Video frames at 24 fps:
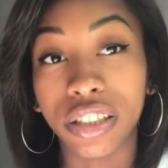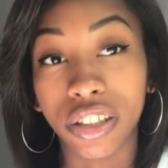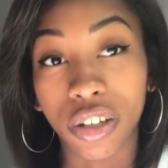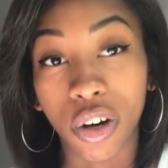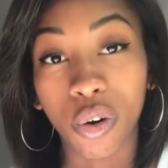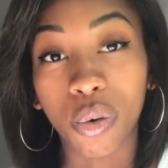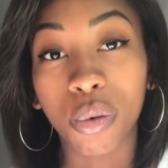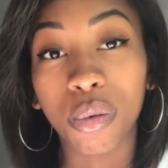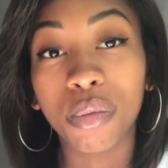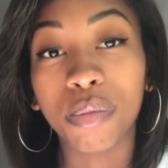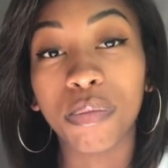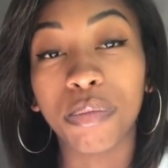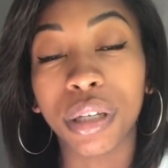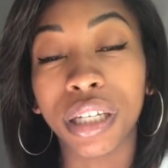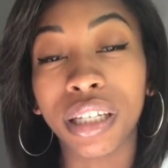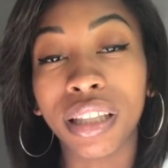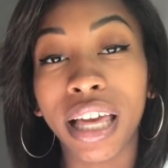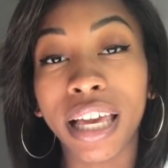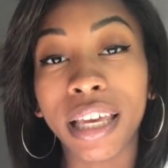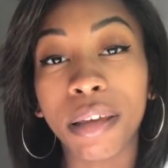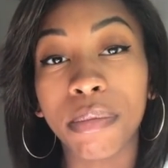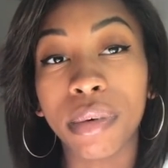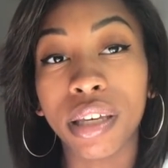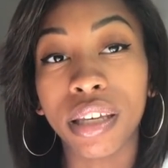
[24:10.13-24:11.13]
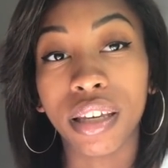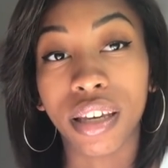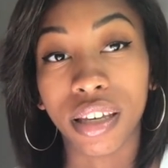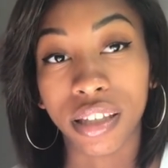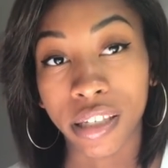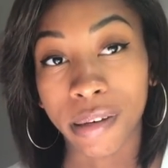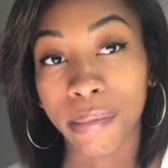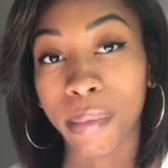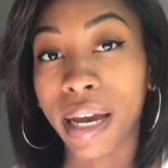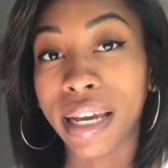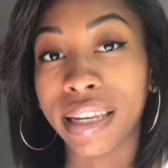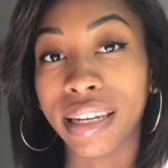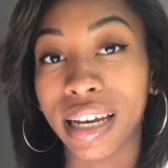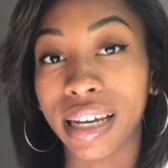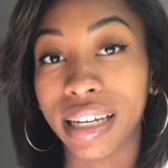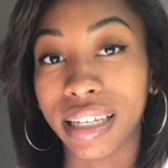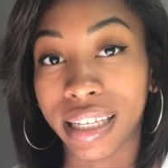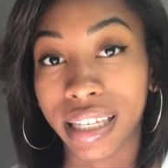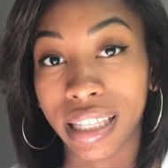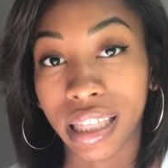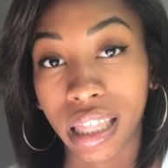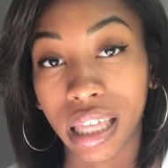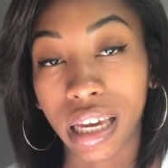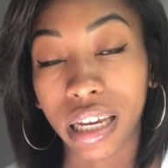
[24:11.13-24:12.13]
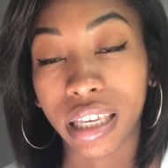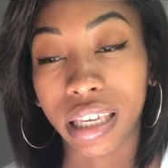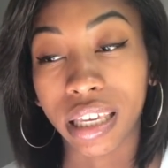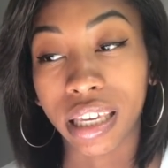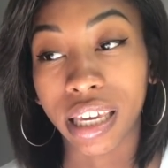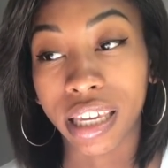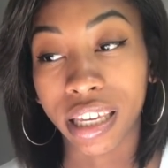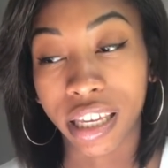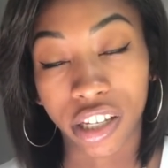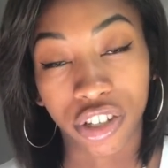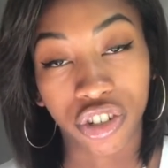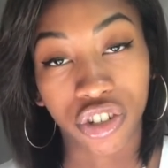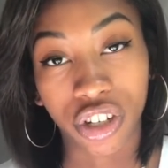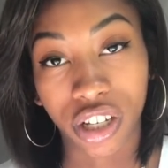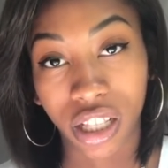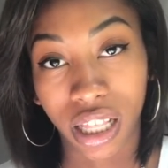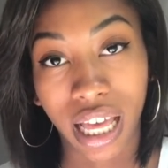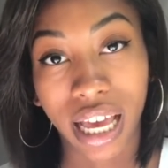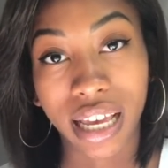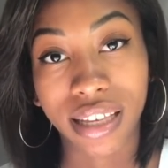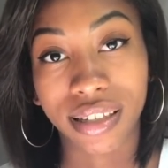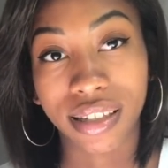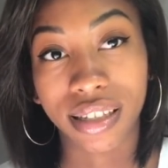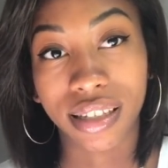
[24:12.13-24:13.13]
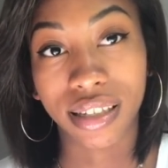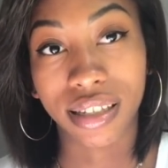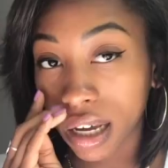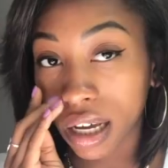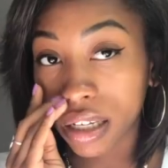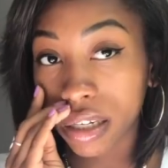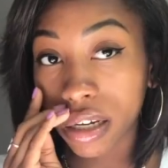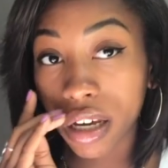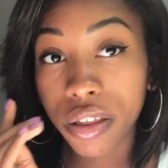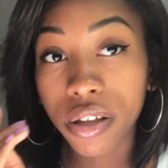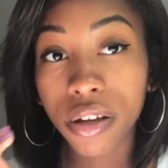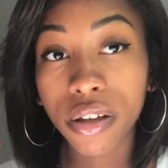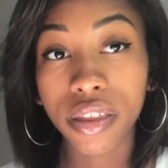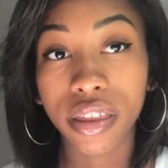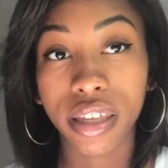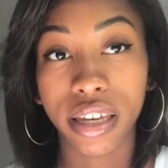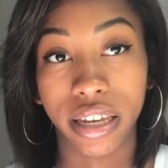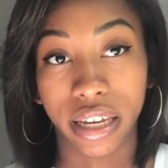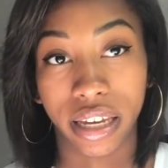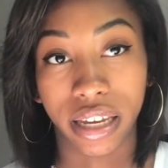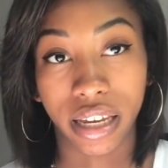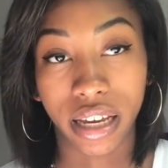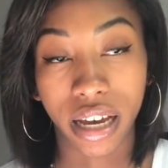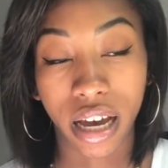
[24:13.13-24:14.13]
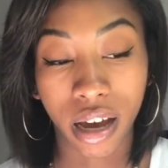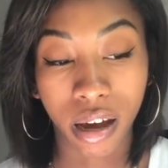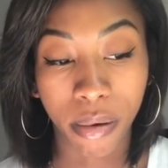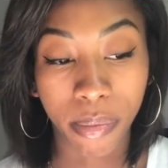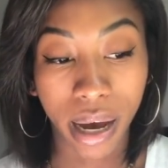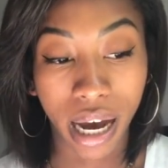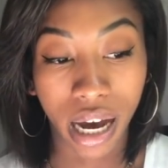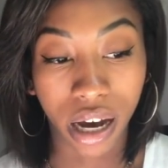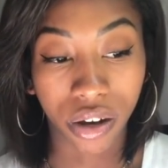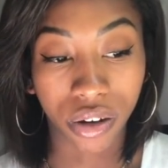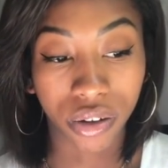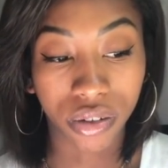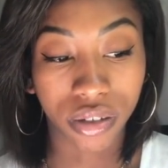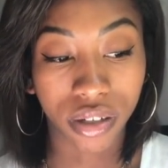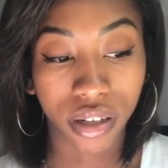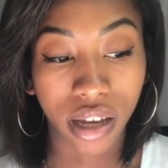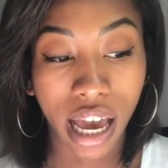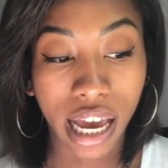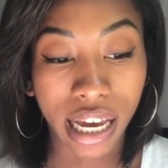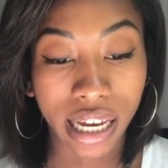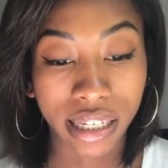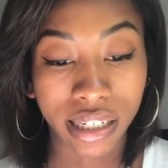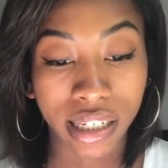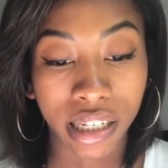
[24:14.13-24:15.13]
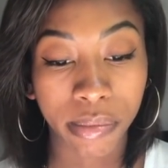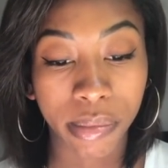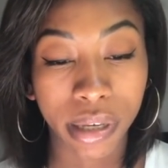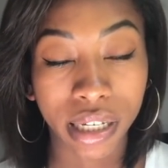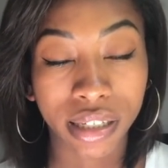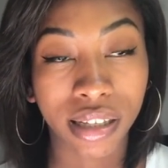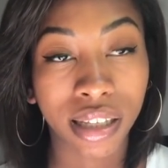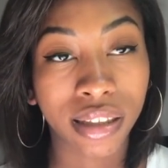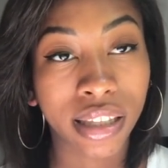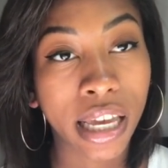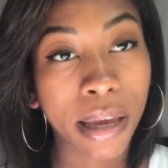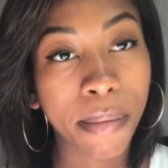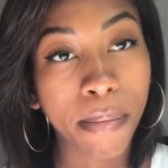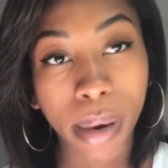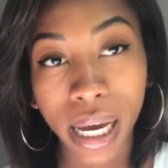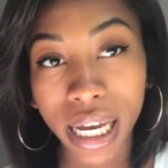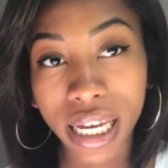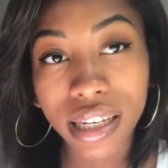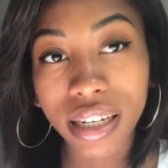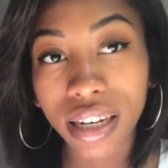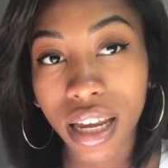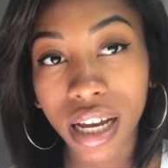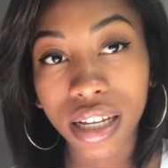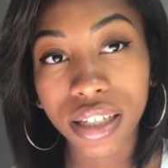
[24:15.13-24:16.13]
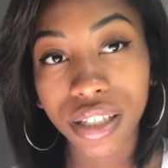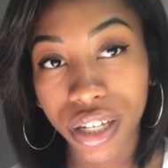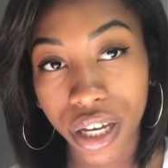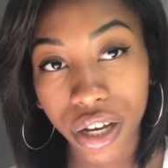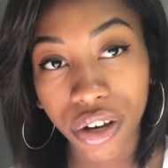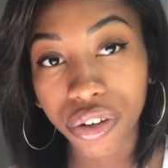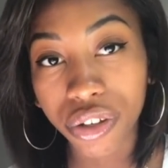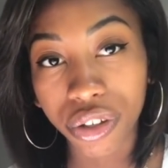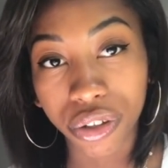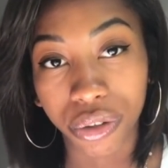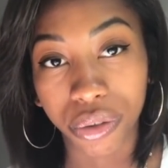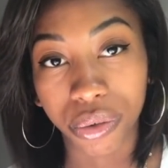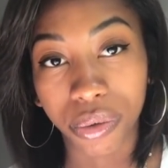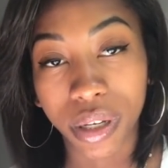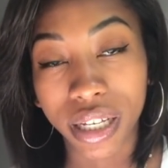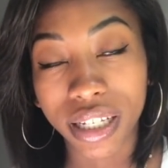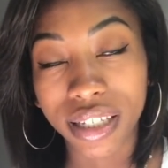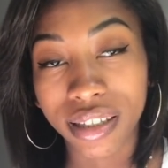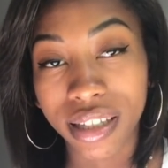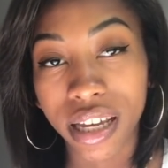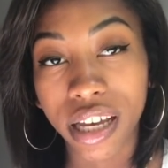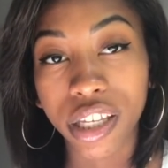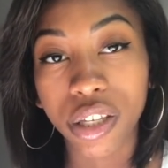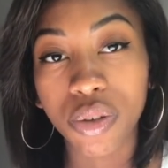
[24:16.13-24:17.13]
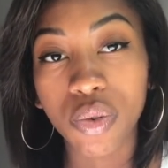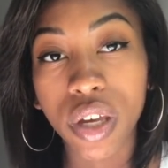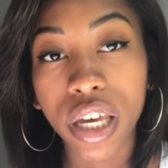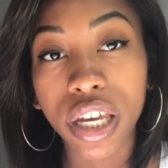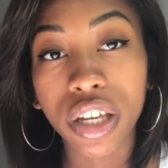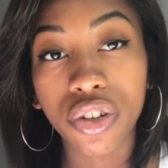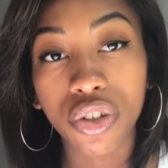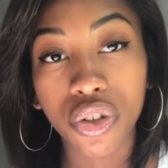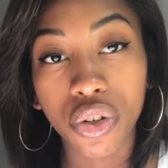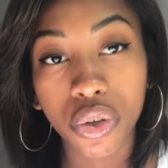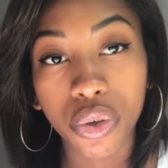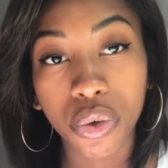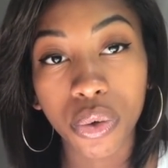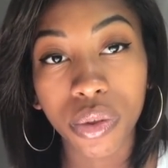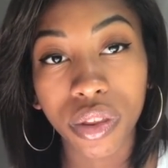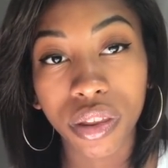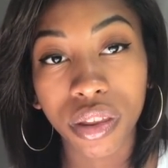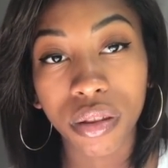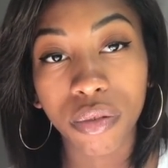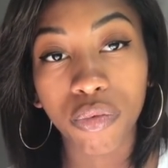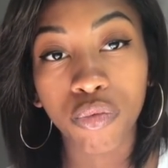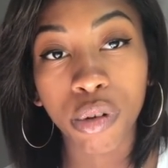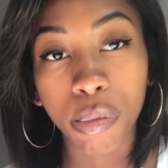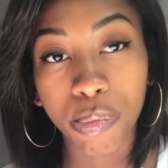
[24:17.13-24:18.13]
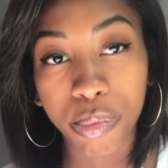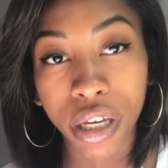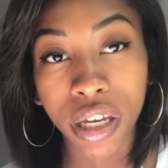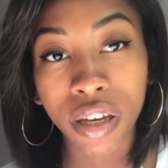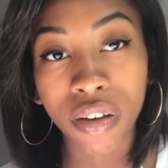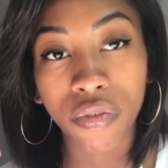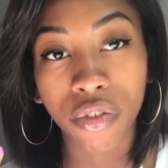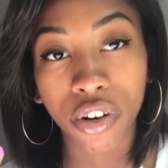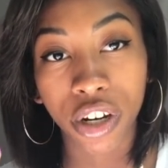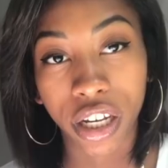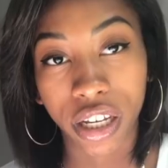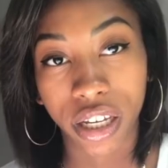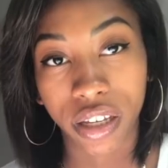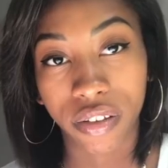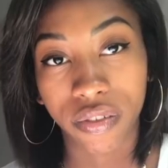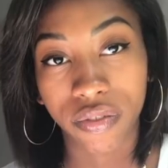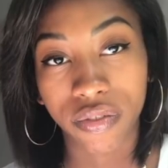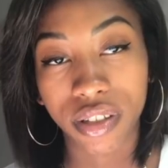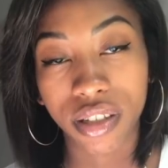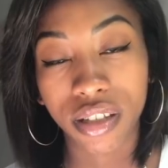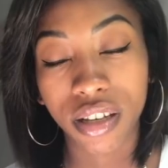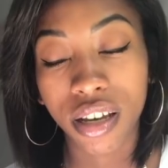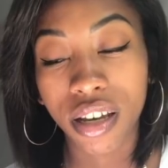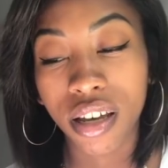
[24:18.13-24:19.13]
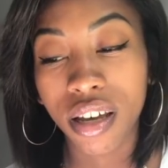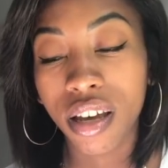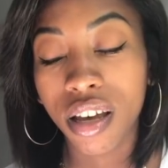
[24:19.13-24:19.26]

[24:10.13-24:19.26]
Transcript: Don't be like me because you might not get lucky and get your classes. Another thing about academics that they might not tell you is that you get two repeat forgives.